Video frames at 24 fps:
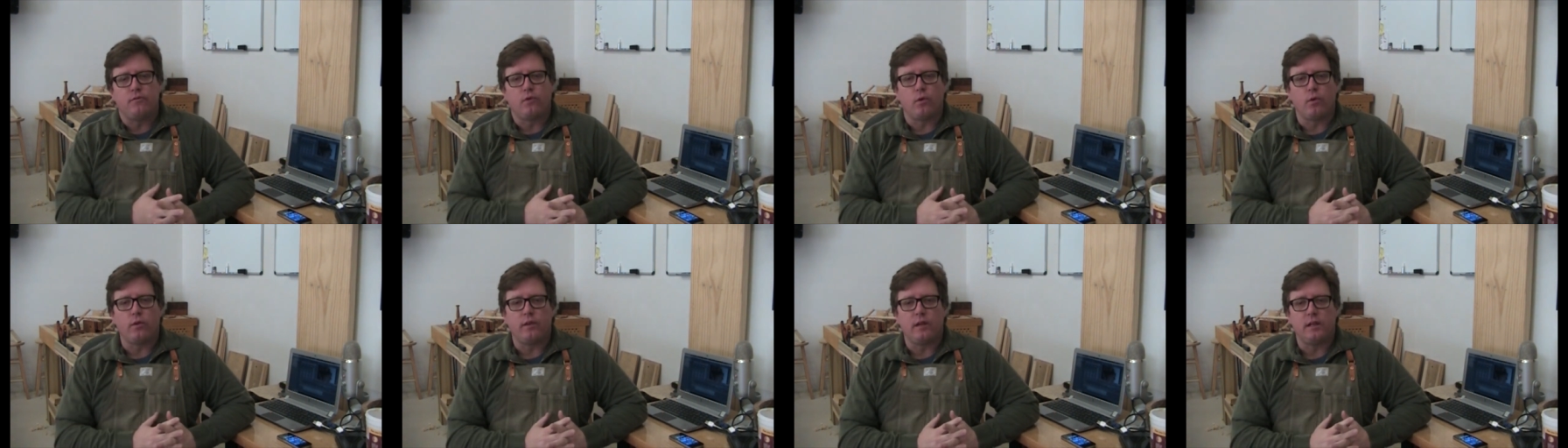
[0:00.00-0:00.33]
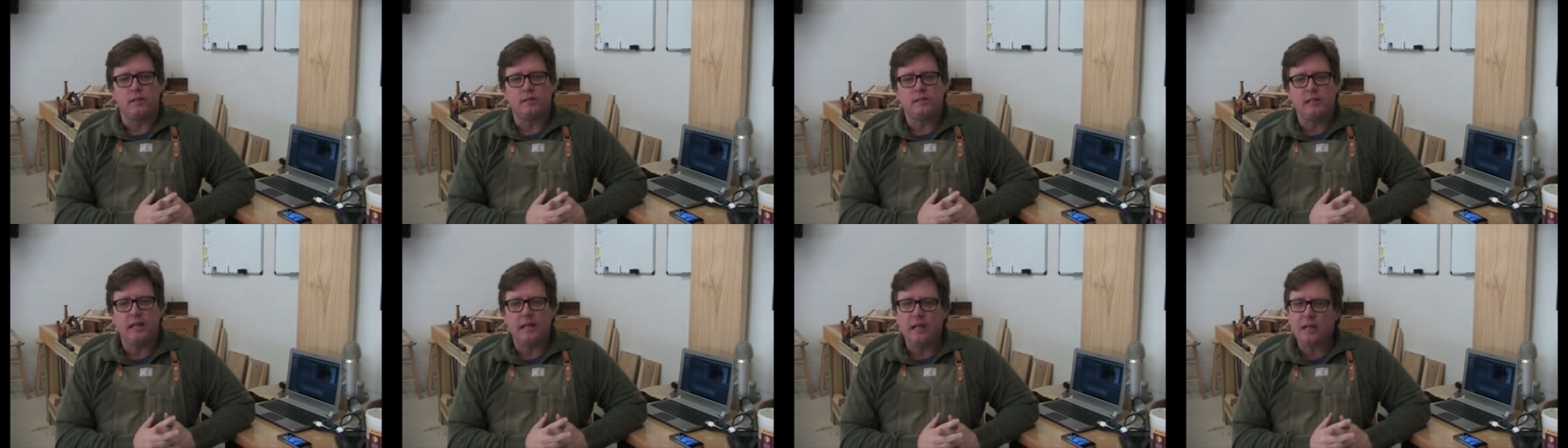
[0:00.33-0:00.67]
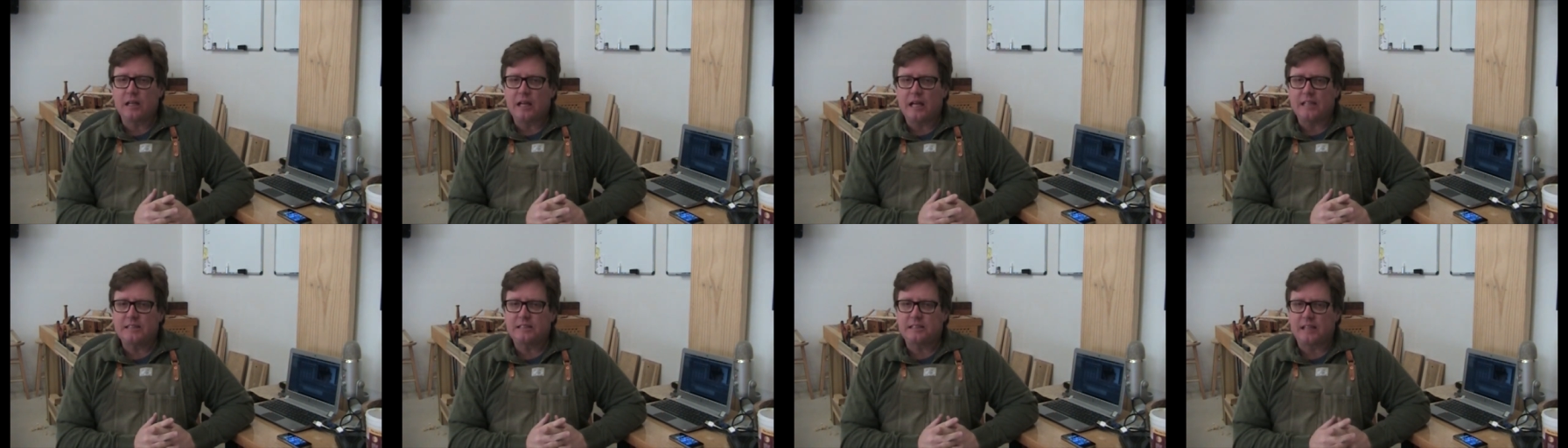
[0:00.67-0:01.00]
For the teen
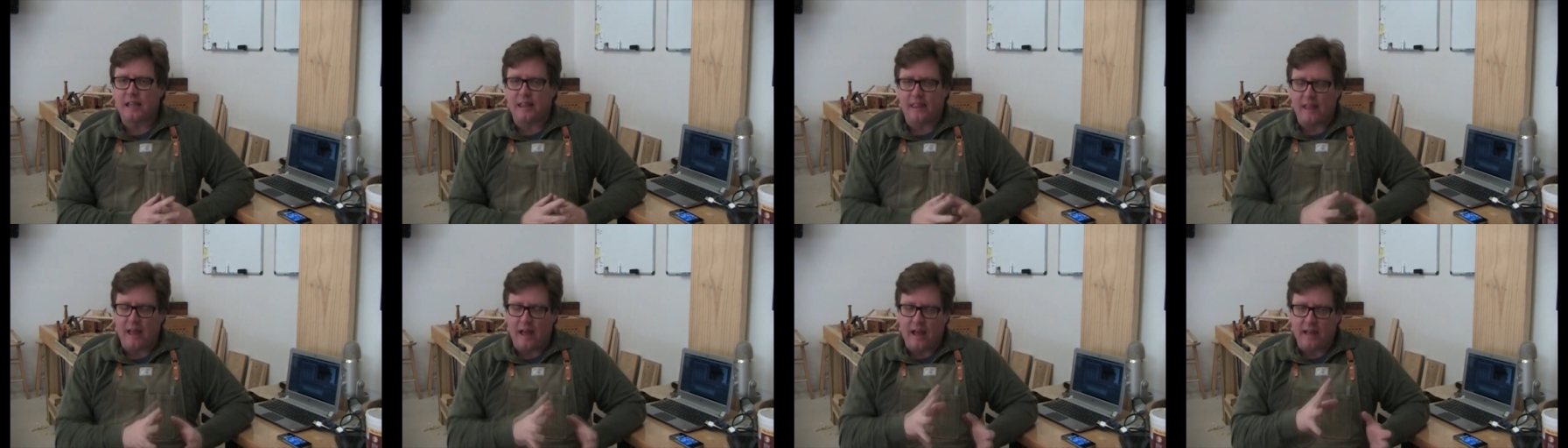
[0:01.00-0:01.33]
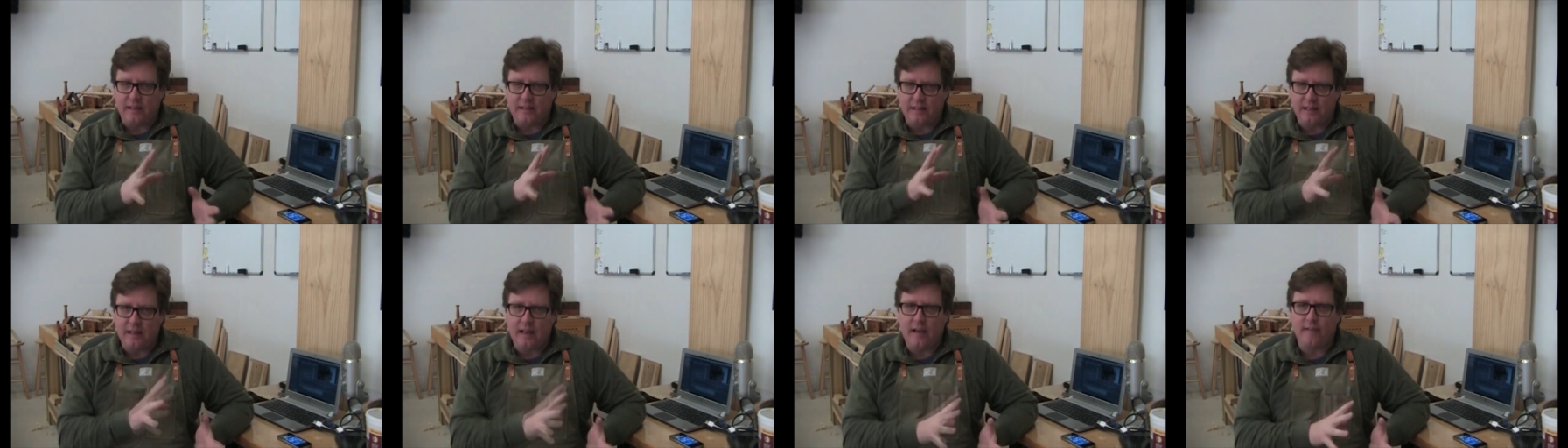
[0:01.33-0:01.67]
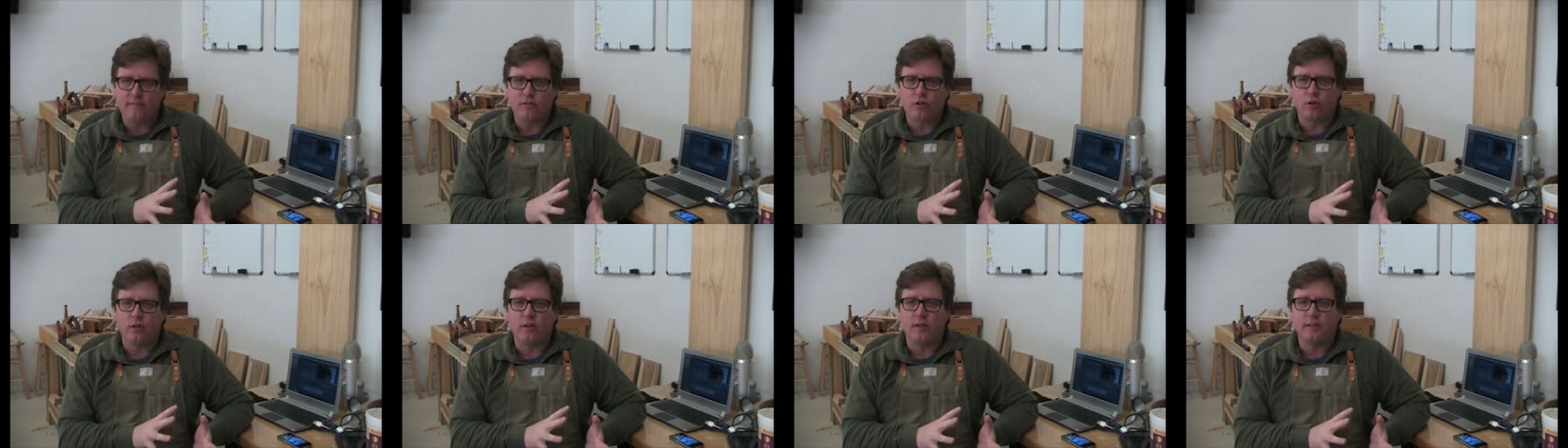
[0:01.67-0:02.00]
classes that I did
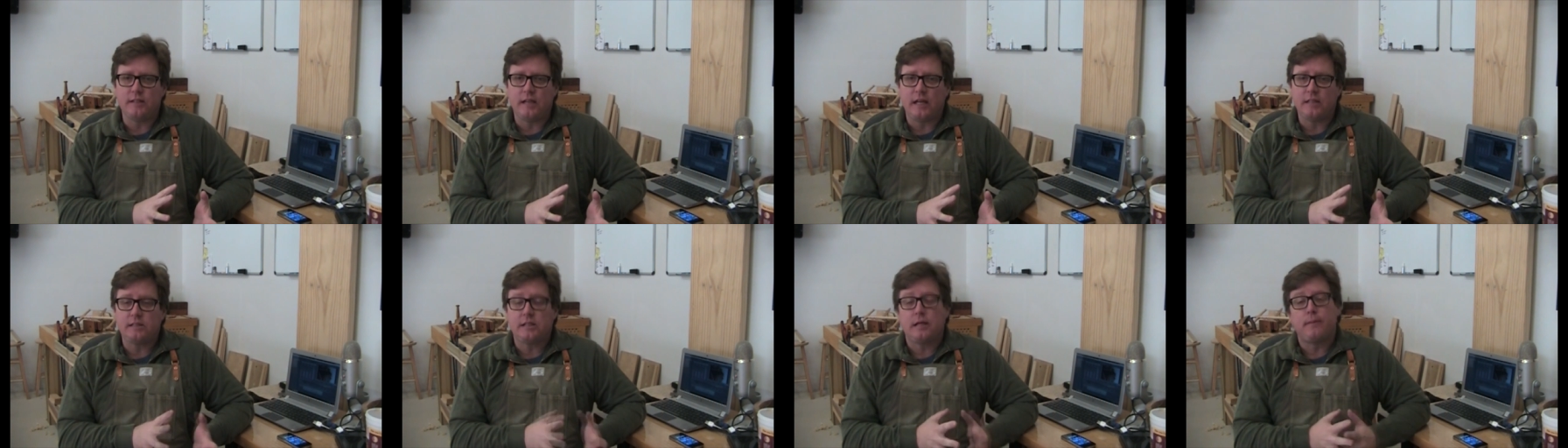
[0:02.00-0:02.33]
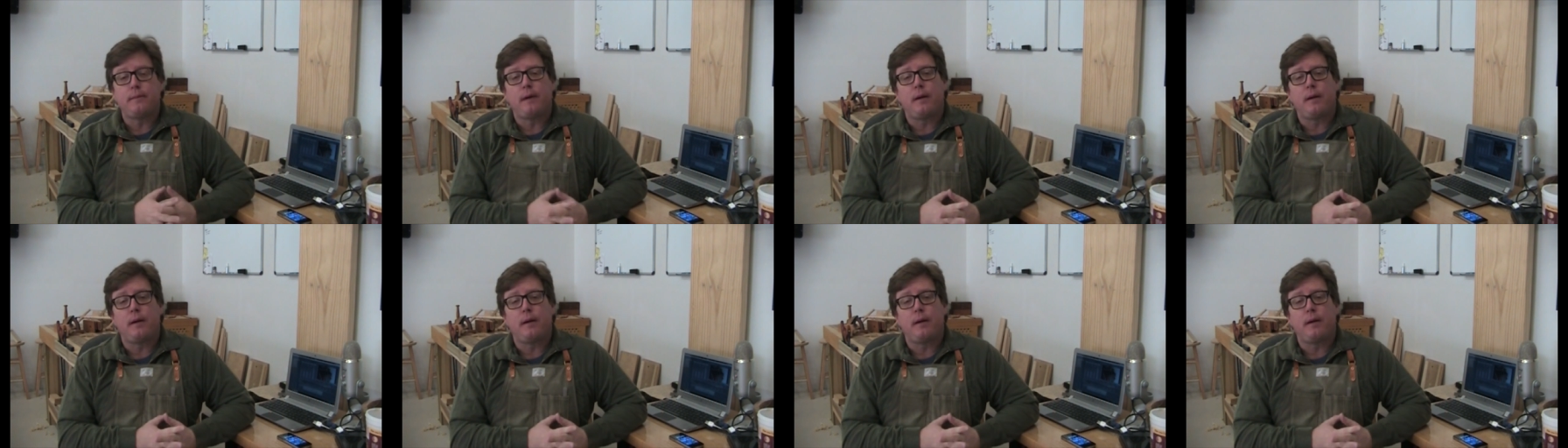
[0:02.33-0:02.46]
have during the daytime,